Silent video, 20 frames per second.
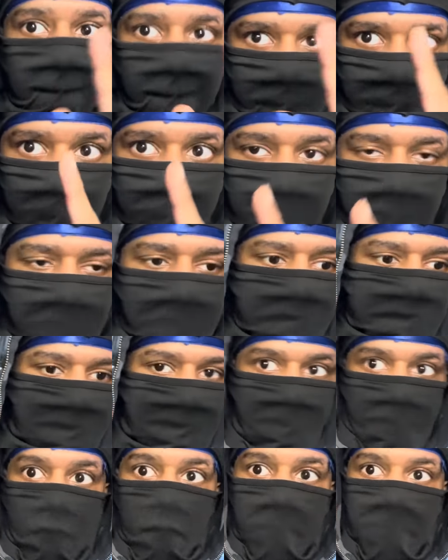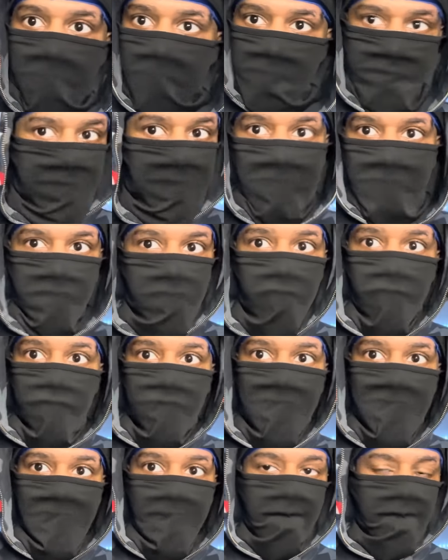Let me catch that moped is catching a
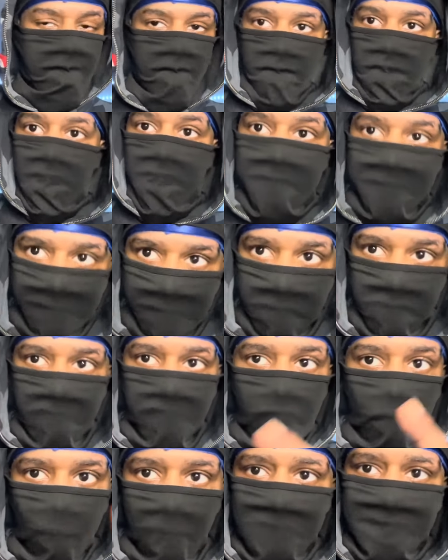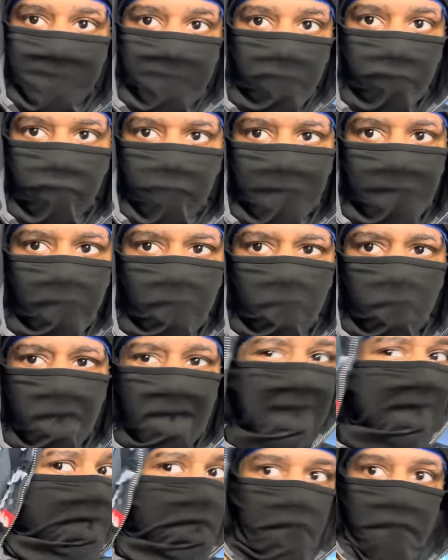flat. Lenice, if you're watching this video,
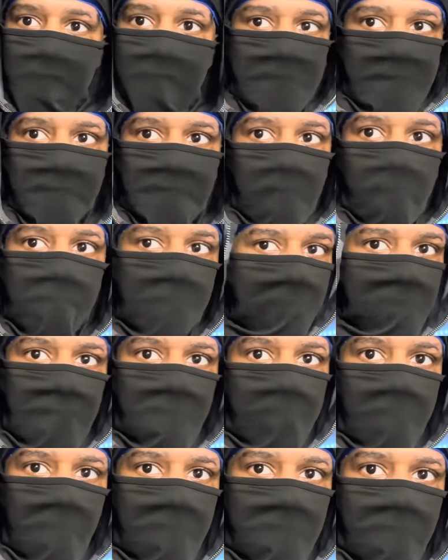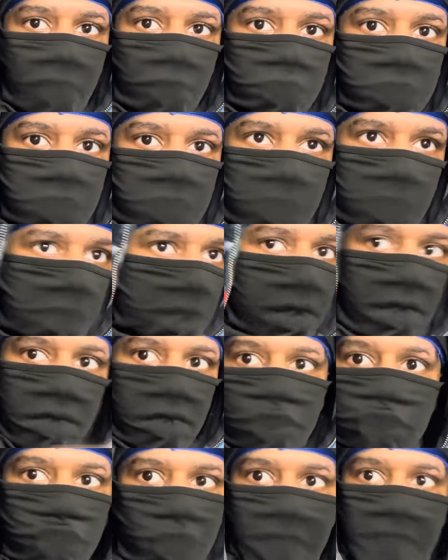you're not allowed back in my house.
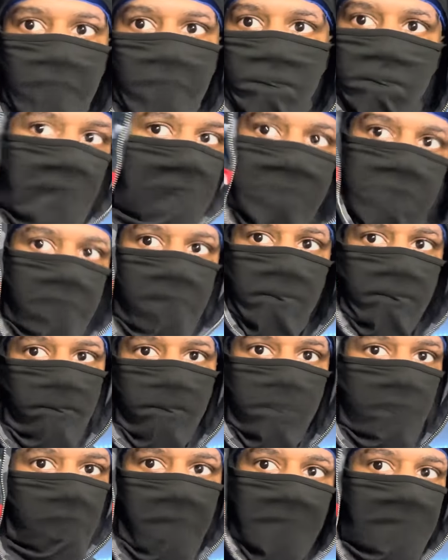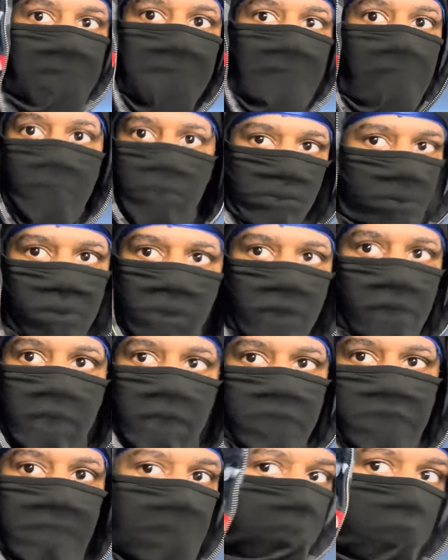Straight up, that's it. You're kicked out.
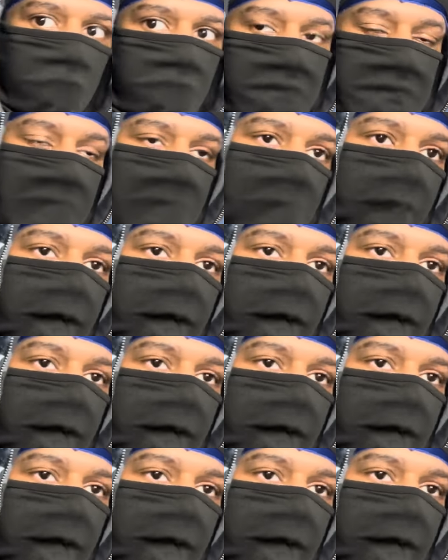Simple as that.